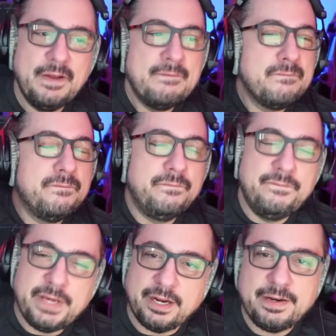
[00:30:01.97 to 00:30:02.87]

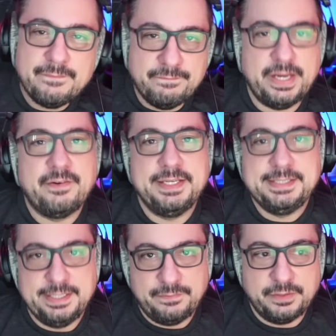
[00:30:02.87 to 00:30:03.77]
very, very
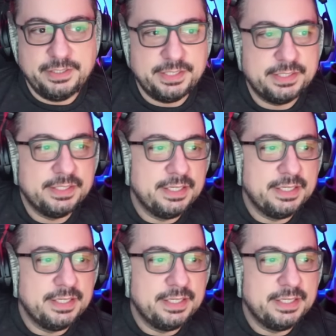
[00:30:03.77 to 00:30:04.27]
different.